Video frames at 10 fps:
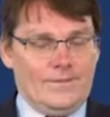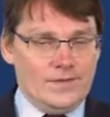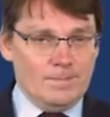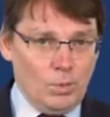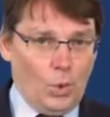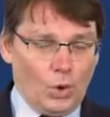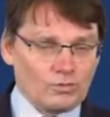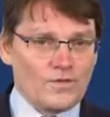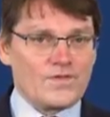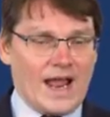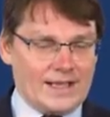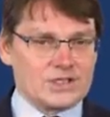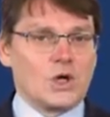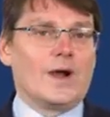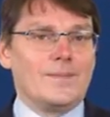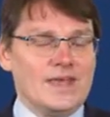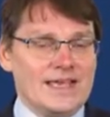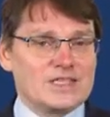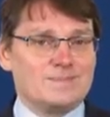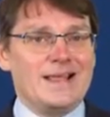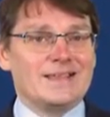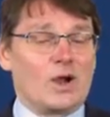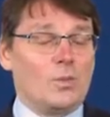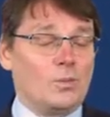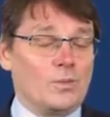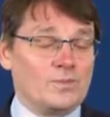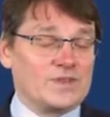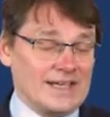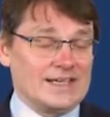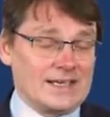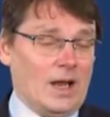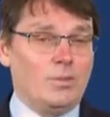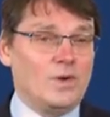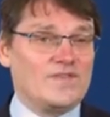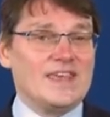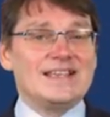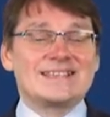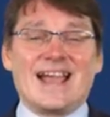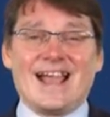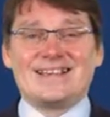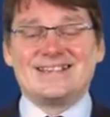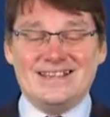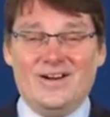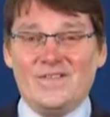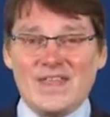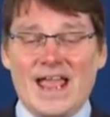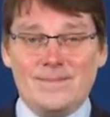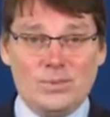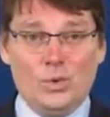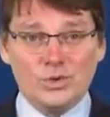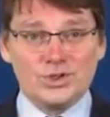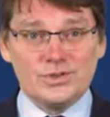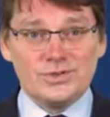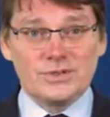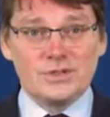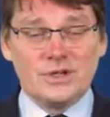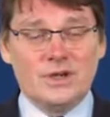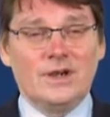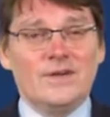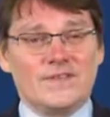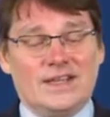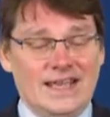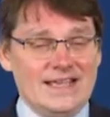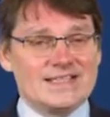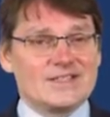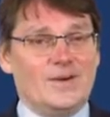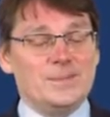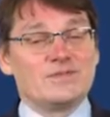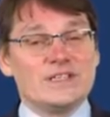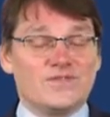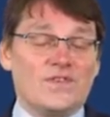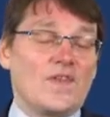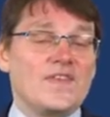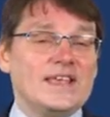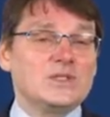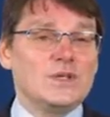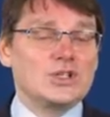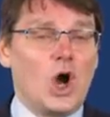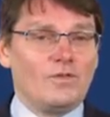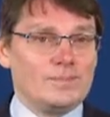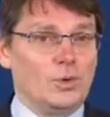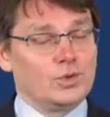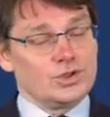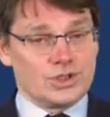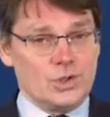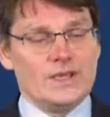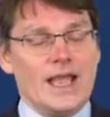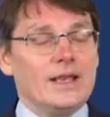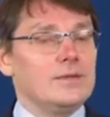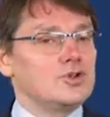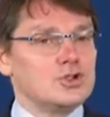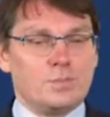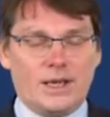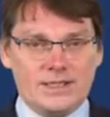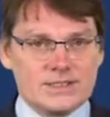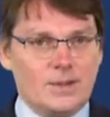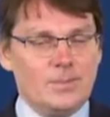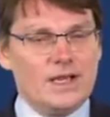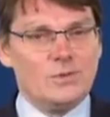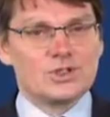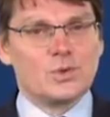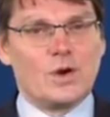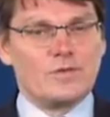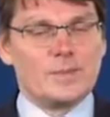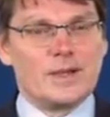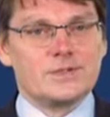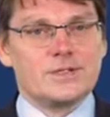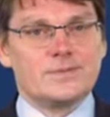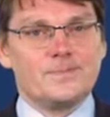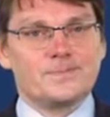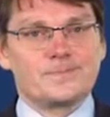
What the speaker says: And the more of that time that is taken up with things that actually aren't that important, the less time there is for the things which are important. So again, just pay somebody else to worry about it.